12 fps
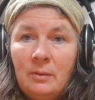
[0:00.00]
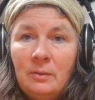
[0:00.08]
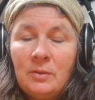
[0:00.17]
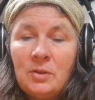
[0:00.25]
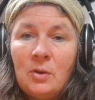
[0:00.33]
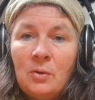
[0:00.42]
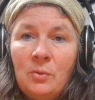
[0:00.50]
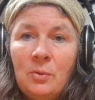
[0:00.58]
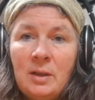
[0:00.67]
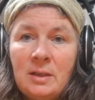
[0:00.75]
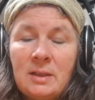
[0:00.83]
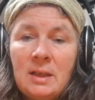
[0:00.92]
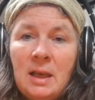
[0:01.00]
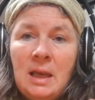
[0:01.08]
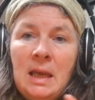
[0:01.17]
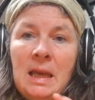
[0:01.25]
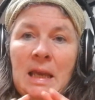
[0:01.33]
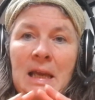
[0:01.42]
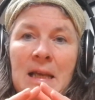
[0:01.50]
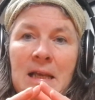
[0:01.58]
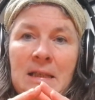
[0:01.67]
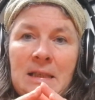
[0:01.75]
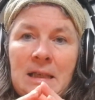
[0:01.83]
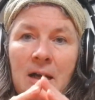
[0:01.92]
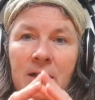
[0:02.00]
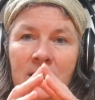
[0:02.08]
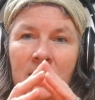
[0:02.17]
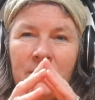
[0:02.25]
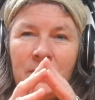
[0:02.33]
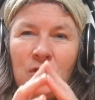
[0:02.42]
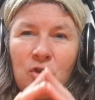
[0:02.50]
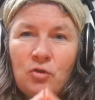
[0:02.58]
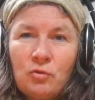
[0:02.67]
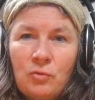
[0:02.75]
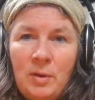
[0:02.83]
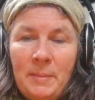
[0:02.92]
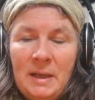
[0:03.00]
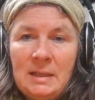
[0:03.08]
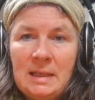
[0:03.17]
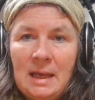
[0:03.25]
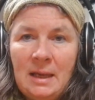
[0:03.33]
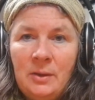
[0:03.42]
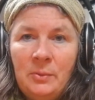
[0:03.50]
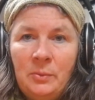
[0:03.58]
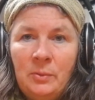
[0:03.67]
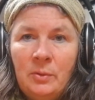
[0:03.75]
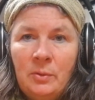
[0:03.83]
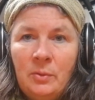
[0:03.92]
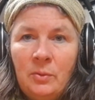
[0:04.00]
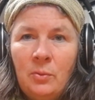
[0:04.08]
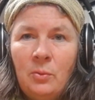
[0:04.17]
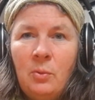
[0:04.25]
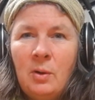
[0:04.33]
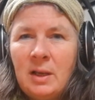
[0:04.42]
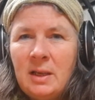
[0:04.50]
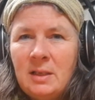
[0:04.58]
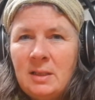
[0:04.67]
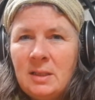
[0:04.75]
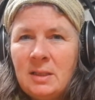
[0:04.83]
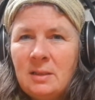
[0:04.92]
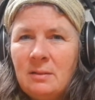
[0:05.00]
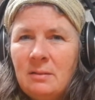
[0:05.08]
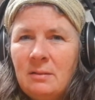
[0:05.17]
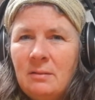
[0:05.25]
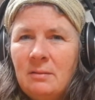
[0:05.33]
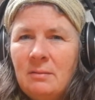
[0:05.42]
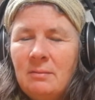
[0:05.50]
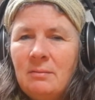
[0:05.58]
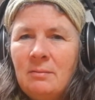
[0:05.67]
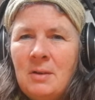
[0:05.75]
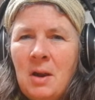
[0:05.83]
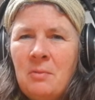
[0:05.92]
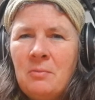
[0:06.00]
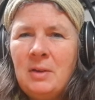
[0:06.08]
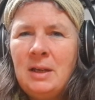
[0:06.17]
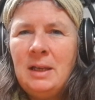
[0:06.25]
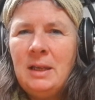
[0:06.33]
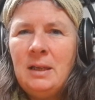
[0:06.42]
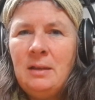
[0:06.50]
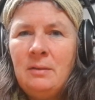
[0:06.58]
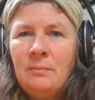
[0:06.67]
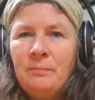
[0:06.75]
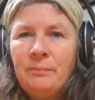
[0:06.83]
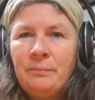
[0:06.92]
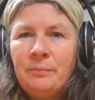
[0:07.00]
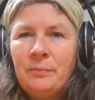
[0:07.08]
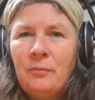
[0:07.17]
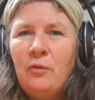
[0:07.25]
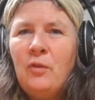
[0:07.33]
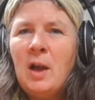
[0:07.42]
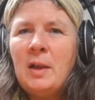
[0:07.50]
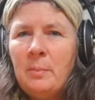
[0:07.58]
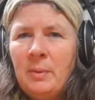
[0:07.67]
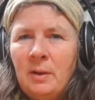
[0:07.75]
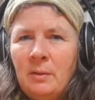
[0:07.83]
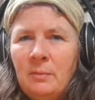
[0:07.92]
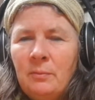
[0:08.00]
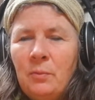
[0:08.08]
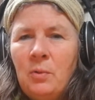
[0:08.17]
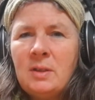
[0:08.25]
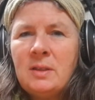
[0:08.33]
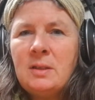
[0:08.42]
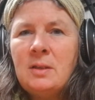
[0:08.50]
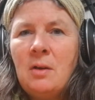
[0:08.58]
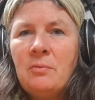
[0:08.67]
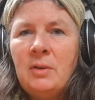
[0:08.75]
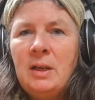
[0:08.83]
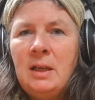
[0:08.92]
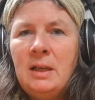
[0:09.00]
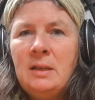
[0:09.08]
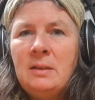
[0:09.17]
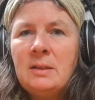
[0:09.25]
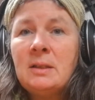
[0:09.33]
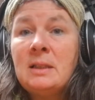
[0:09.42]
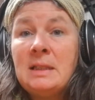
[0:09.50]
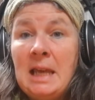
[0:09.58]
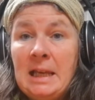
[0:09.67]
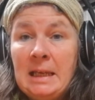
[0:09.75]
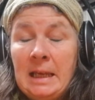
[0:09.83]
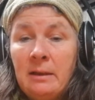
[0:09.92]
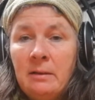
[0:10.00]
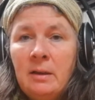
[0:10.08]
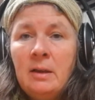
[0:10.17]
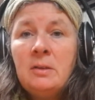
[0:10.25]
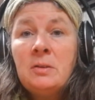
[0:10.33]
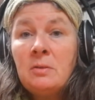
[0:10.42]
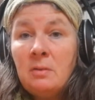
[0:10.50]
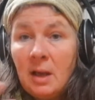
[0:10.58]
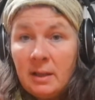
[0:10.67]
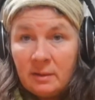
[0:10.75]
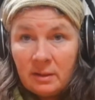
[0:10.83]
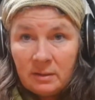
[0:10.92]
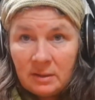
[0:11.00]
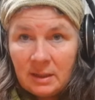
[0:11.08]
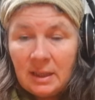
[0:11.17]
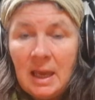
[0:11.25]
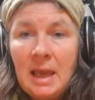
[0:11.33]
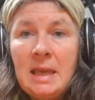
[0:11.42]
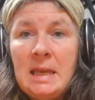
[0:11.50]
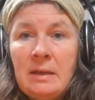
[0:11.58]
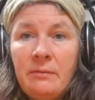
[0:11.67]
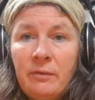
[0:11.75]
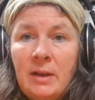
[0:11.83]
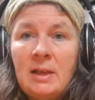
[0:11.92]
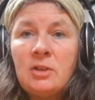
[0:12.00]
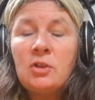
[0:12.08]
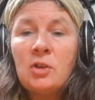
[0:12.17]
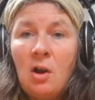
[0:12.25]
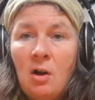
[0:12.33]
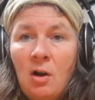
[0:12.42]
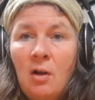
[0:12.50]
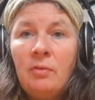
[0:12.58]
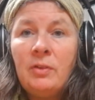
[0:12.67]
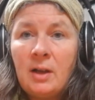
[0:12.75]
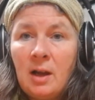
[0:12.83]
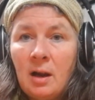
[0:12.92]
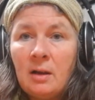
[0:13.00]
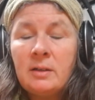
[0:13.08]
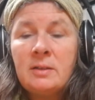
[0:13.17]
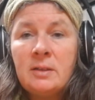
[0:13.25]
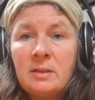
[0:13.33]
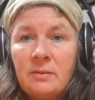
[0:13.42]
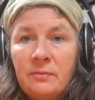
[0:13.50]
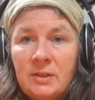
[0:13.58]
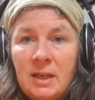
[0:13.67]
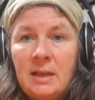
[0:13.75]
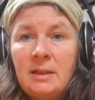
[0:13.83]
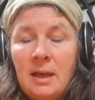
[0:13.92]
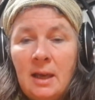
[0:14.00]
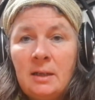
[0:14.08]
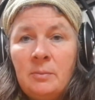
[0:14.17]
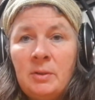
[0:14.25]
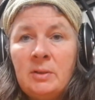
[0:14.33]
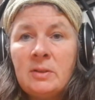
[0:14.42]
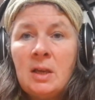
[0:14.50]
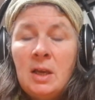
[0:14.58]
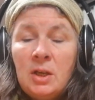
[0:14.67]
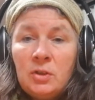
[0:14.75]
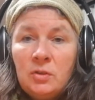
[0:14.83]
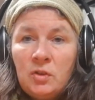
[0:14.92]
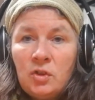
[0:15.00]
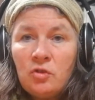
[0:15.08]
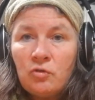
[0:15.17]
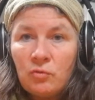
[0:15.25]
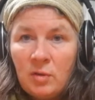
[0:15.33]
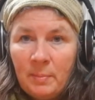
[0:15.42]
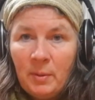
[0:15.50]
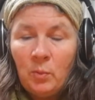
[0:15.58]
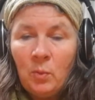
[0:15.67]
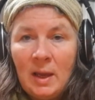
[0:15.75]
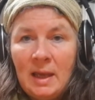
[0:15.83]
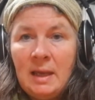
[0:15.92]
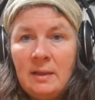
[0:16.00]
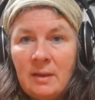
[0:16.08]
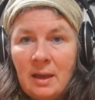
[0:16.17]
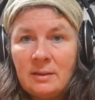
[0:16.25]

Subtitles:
So it's the idea of stripping down what is not really viable, what's not really sustaining. So like the decaying flesh on the carcasses of dead animals, to strip away that